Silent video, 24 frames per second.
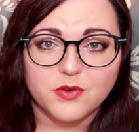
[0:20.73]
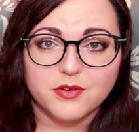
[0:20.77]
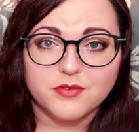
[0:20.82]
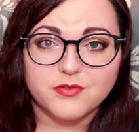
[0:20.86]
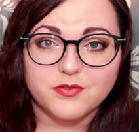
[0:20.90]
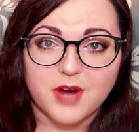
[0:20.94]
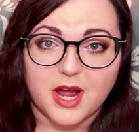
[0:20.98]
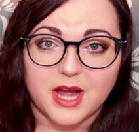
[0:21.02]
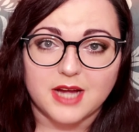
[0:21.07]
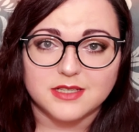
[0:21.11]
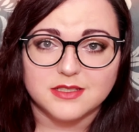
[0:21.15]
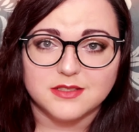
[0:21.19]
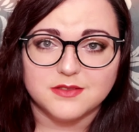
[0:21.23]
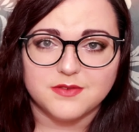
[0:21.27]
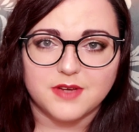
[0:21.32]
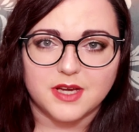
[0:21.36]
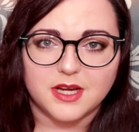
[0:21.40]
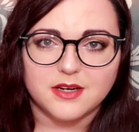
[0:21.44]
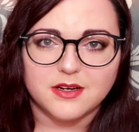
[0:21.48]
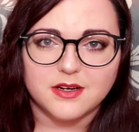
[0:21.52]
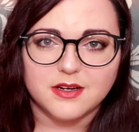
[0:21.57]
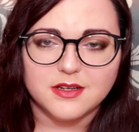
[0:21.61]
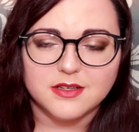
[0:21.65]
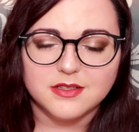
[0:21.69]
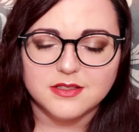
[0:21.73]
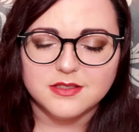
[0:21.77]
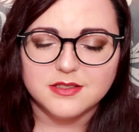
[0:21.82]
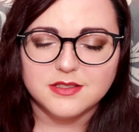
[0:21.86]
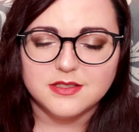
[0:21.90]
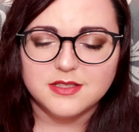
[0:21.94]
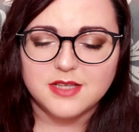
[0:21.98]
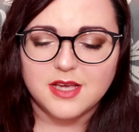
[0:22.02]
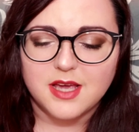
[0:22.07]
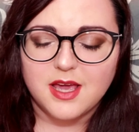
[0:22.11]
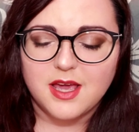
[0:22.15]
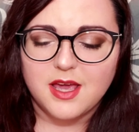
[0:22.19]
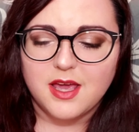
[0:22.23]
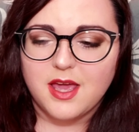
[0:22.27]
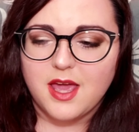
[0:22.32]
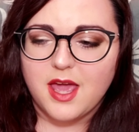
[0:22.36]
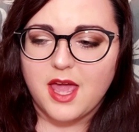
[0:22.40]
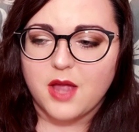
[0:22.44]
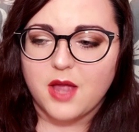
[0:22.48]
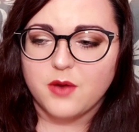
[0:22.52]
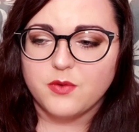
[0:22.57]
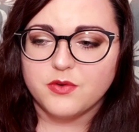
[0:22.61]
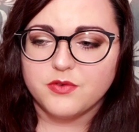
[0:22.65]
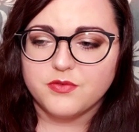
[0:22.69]
refractive errors.
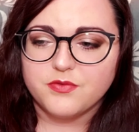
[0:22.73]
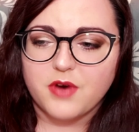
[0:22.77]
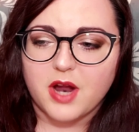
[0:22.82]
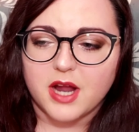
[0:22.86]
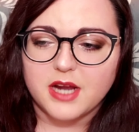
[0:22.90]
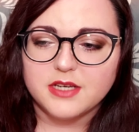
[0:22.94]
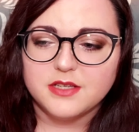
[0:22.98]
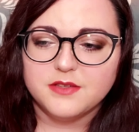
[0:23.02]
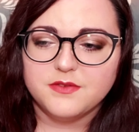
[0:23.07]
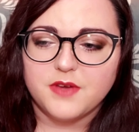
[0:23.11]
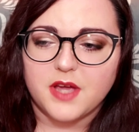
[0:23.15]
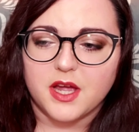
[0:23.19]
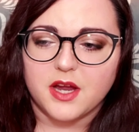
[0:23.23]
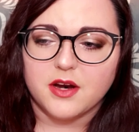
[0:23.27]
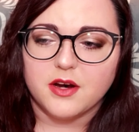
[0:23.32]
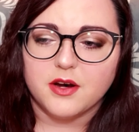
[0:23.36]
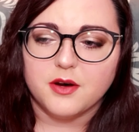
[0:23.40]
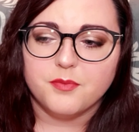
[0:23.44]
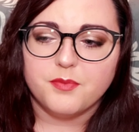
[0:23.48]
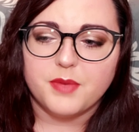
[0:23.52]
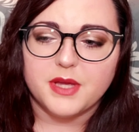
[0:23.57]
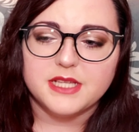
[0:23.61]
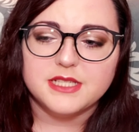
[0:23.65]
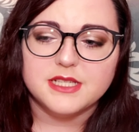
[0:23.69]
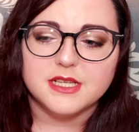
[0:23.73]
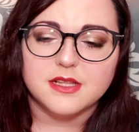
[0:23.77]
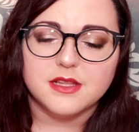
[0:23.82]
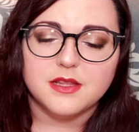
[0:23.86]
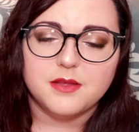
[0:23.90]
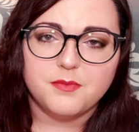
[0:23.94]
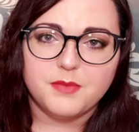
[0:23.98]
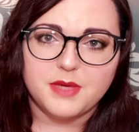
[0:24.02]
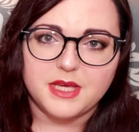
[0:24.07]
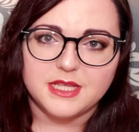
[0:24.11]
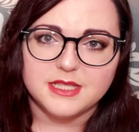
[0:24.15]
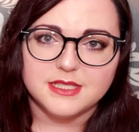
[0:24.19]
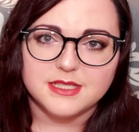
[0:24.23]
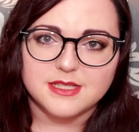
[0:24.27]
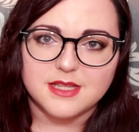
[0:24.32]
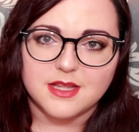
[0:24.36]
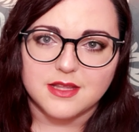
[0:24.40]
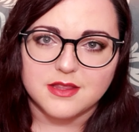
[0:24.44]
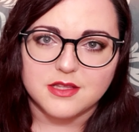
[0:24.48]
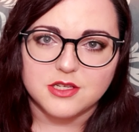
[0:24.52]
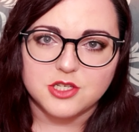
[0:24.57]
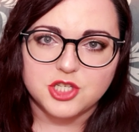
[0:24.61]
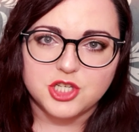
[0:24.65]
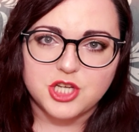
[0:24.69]
A refractive error basically means
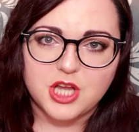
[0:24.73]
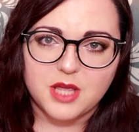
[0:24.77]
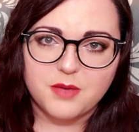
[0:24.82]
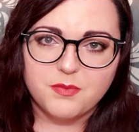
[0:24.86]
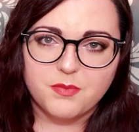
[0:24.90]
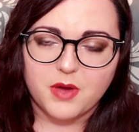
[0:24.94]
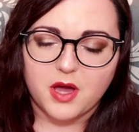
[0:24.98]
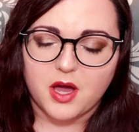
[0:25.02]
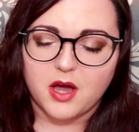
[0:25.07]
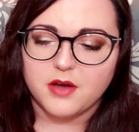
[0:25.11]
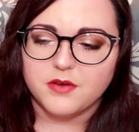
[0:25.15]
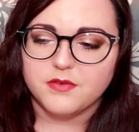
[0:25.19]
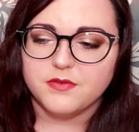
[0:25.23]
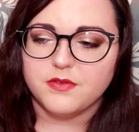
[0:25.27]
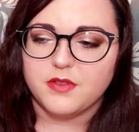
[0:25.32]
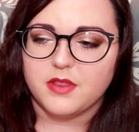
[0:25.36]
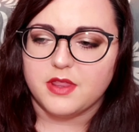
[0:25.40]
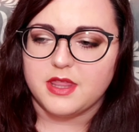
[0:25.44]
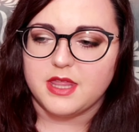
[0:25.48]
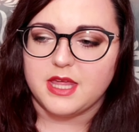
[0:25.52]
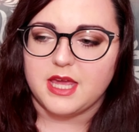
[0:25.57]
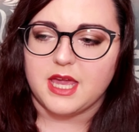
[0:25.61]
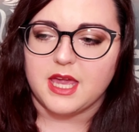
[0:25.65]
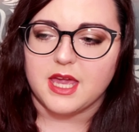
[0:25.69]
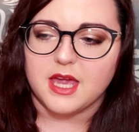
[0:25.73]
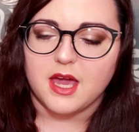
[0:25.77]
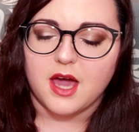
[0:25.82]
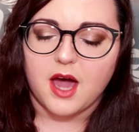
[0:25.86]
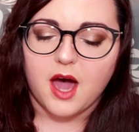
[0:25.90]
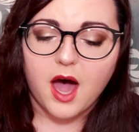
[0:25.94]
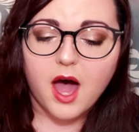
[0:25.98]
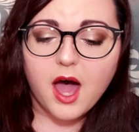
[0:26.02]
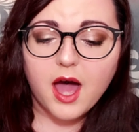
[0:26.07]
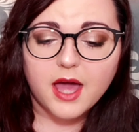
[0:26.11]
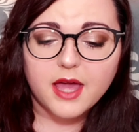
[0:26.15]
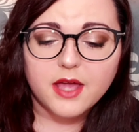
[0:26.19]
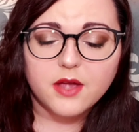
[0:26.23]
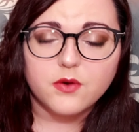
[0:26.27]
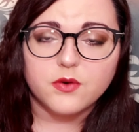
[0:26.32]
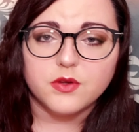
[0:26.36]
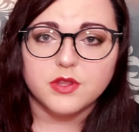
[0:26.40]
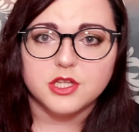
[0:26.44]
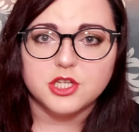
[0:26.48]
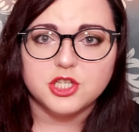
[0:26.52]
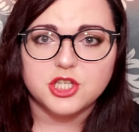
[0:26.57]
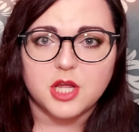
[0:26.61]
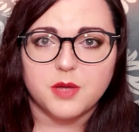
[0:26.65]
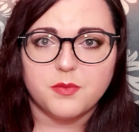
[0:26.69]
that the shape of the eye or
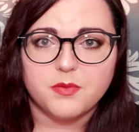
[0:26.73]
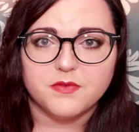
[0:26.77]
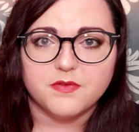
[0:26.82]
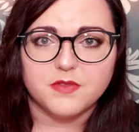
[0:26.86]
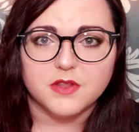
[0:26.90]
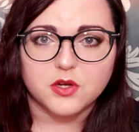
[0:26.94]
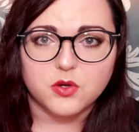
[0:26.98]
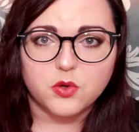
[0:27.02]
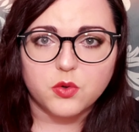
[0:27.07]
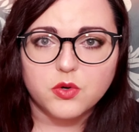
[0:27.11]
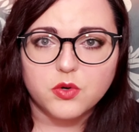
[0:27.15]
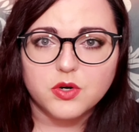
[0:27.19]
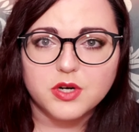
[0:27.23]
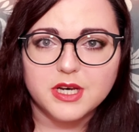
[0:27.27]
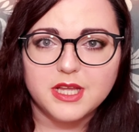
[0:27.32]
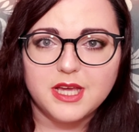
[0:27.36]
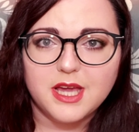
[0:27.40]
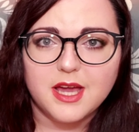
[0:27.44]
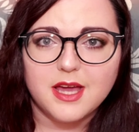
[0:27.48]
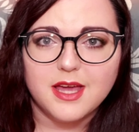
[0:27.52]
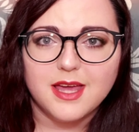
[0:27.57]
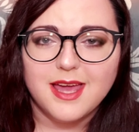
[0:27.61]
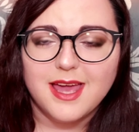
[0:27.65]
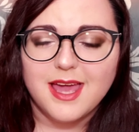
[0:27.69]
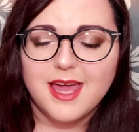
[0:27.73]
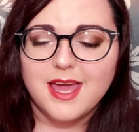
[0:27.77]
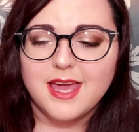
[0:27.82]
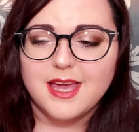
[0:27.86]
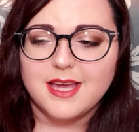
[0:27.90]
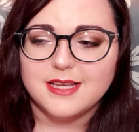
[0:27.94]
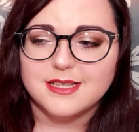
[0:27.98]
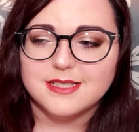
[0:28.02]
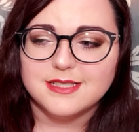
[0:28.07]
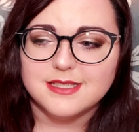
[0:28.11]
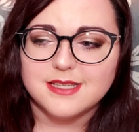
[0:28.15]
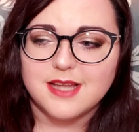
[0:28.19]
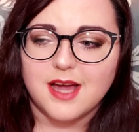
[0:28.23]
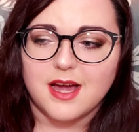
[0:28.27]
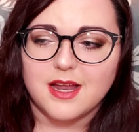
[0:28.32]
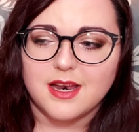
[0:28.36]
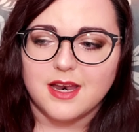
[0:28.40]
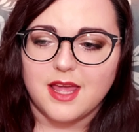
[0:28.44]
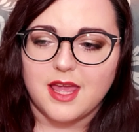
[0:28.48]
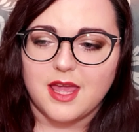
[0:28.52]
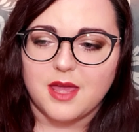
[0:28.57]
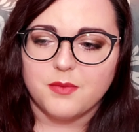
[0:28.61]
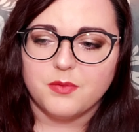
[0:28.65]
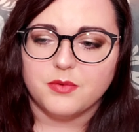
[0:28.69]
the shape of the cornea is not
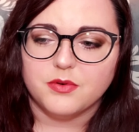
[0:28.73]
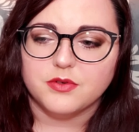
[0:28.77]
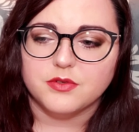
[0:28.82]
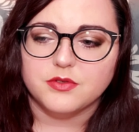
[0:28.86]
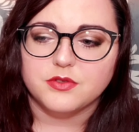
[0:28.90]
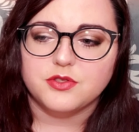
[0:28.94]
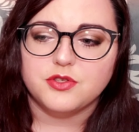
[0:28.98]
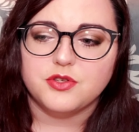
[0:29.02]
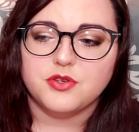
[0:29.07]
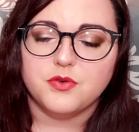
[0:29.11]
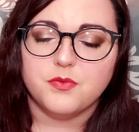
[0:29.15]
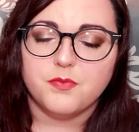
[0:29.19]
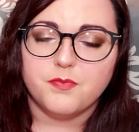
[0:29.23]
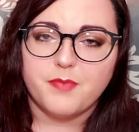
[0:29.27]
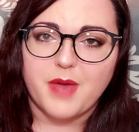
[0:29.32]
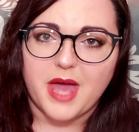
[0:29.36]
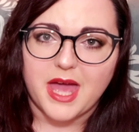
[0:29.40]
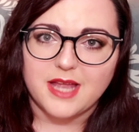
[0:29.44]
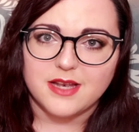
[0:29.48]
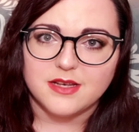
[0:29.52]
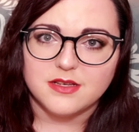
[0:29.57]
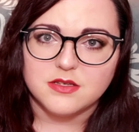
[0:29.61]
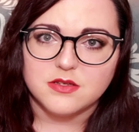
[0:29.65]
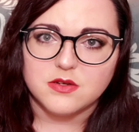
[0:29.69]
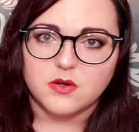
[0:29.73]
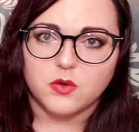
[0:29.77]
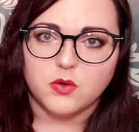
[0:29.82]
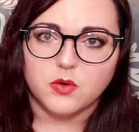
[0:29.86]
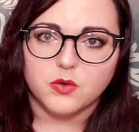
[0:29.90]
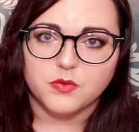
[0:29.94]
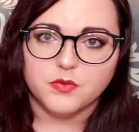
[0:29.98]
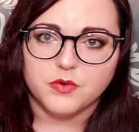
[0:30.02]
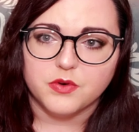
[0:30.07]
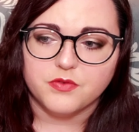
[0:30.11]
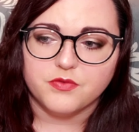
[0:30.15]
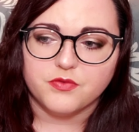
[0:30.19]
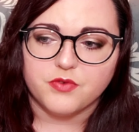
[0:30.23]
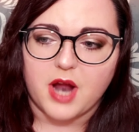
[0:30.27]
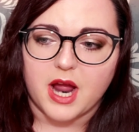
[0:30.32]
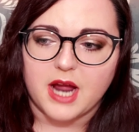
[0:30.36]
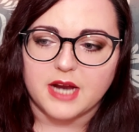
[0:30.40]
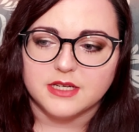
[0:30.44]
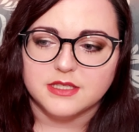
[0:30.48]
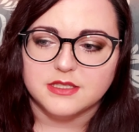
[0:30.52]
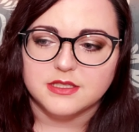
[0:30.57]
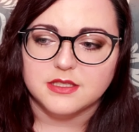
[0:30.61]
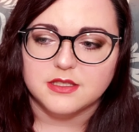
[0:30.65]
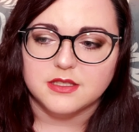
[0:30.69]
able to bend or
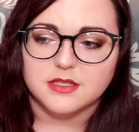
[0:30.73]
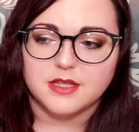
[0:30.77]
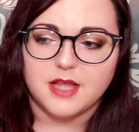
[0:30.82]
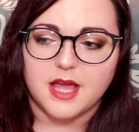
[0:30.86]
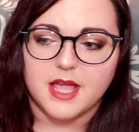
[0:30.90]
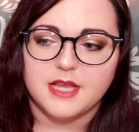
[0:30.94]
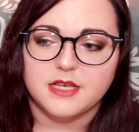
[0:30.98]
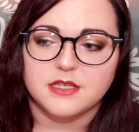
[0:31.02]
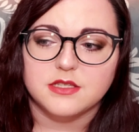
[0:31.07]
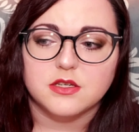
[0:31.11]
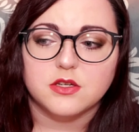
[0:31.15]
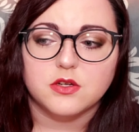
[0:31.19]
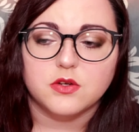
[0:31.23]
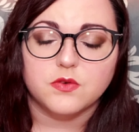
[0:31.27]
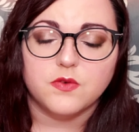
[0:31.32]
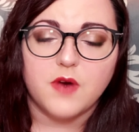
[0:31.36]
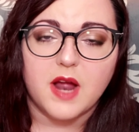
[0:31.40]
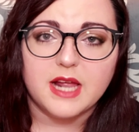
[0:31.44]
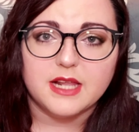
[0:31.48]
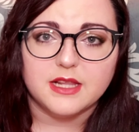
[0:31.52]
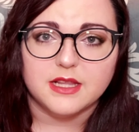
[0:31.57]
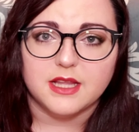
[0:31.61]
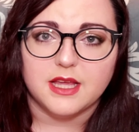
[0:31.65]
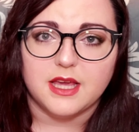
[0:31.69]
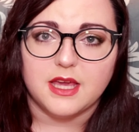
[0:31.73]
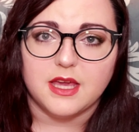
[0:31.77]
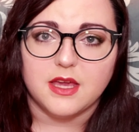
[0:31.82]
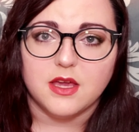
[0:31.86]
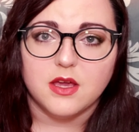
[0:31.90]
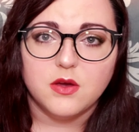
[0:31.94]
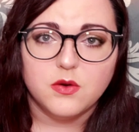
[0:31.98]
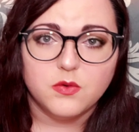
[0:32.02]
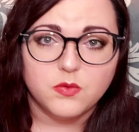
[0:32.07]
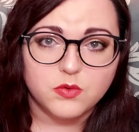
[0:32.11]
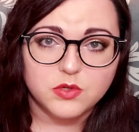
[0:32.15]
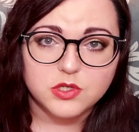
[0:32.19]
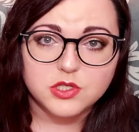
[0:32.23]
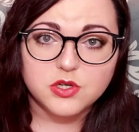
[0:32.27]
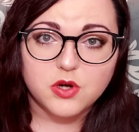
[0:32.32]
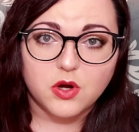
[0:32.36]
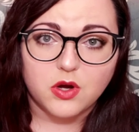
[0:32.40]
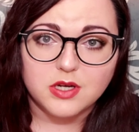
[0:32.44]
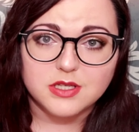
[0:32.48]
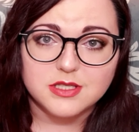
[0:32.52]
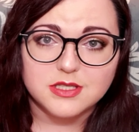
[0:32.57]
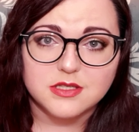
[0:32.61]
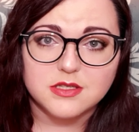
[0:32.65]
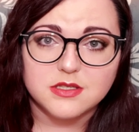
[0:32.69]
refract light correctly, which
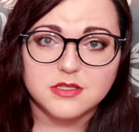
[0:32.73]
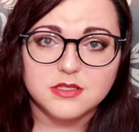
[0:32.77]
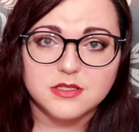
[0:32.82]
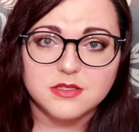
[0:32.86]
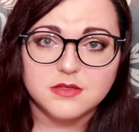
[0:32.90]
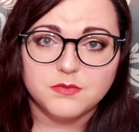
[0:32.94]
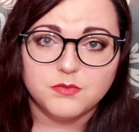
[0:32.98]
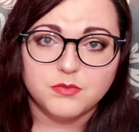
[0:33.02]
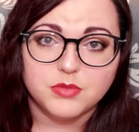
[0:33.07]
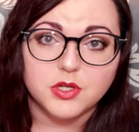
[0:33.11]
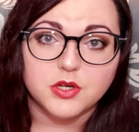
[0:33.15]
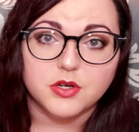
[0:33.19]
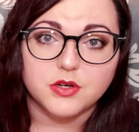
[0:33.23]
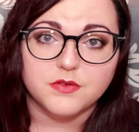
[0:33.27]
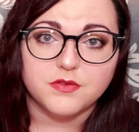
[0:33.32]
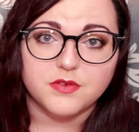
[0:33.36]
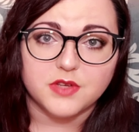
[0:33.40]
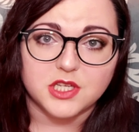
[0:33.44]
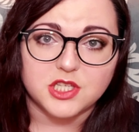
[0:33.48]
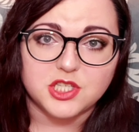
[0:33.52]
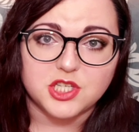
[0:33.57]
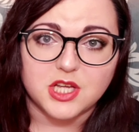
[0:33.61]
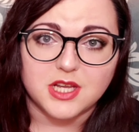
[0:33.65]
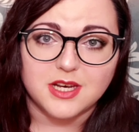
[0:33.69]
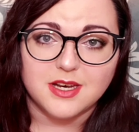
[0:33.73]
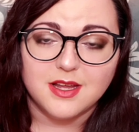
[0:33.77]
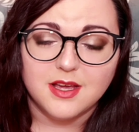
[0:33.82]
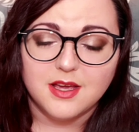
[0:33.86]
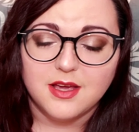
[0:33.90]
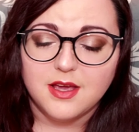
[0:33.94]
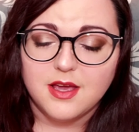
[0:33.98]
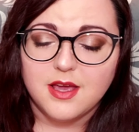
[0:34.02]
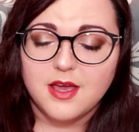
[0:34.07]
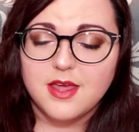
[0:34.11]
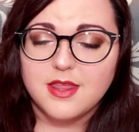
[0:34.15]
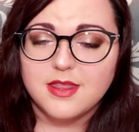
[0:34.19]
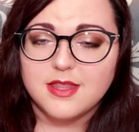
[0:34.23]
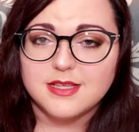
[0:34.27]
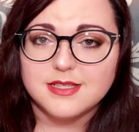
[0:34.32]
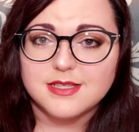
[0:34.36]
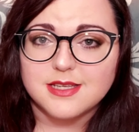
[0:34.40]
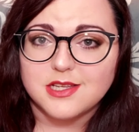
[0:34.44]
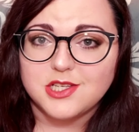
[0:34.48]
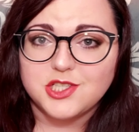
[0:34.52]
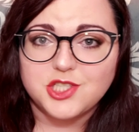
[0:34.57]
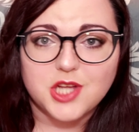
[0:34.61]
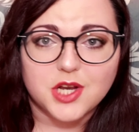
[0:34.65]
causes blurred vision. This can